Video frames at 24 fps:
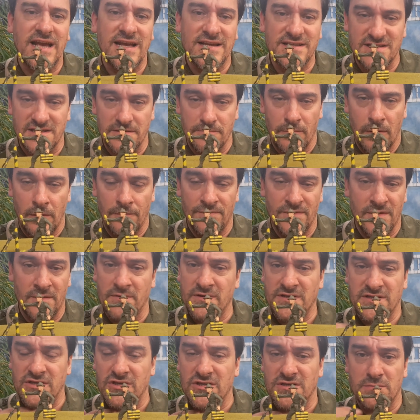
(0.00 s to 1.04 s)
has
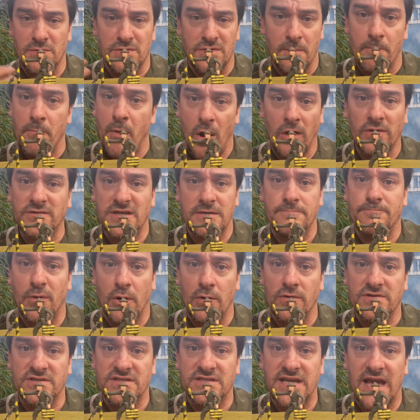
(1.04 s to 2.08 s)
the
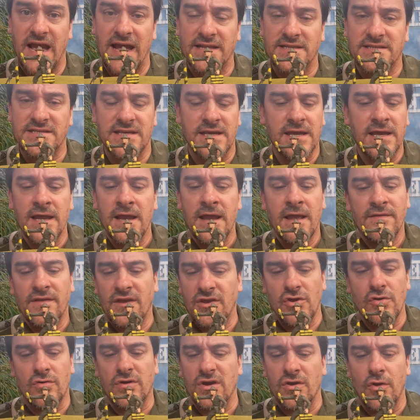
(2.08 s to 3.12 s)
multi-pose sets that
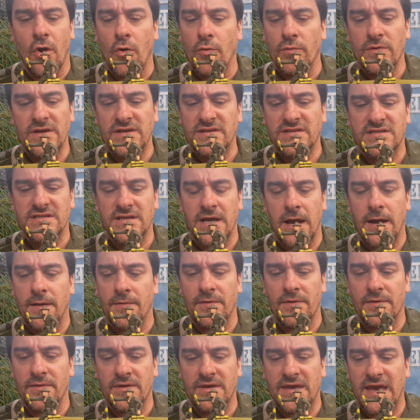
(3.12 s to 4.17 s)
you can always
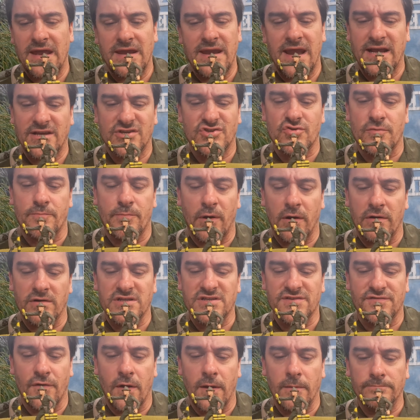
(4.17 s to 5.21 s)
get extra parts
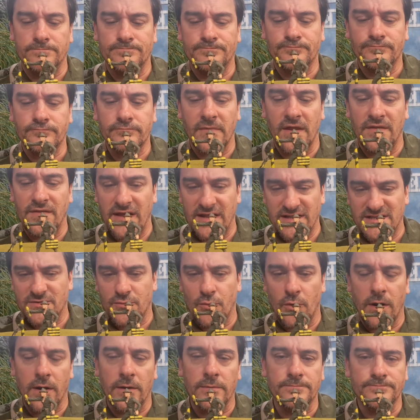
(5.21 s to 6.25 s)
from, and that's
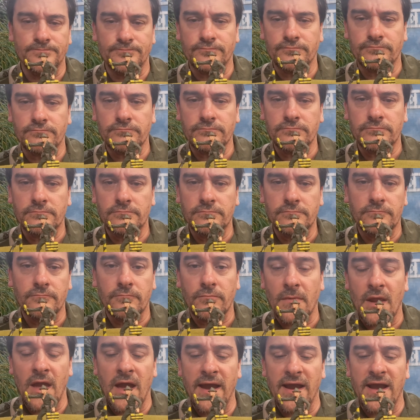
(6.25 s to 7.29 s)
where
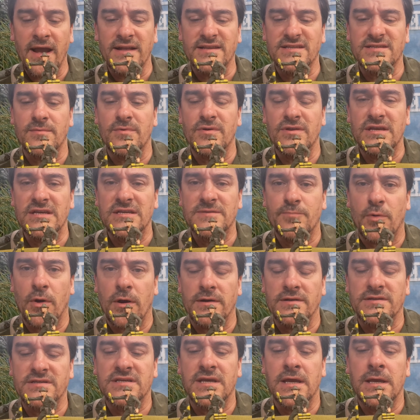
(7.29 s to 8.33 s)
I got some of these
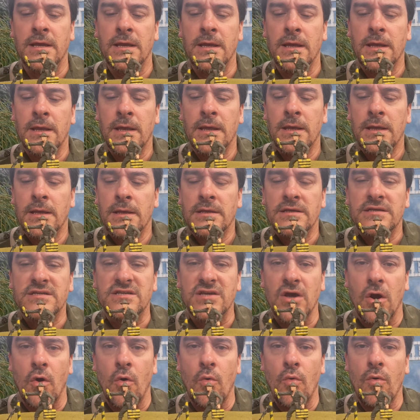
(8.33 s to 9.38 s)
parts.
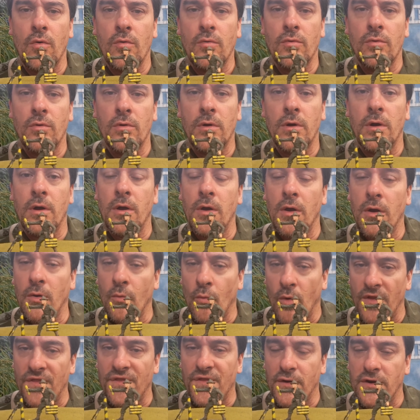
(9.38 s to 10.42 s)
So
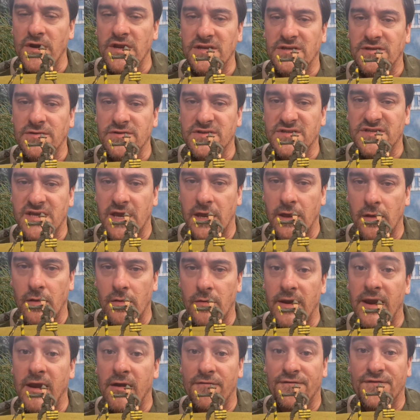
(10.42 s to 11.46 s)
132
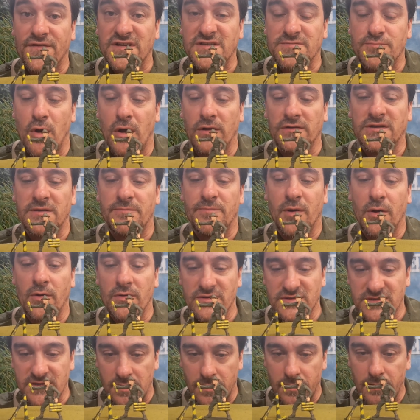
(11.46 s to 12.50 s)
scale Airfix
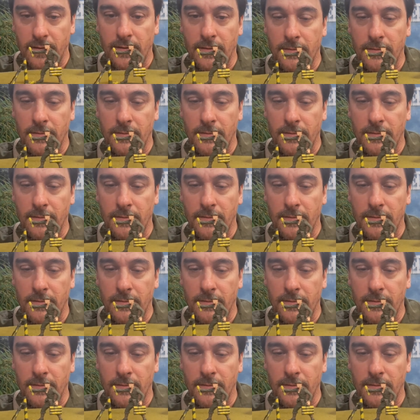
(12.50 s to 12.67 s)
multi-pose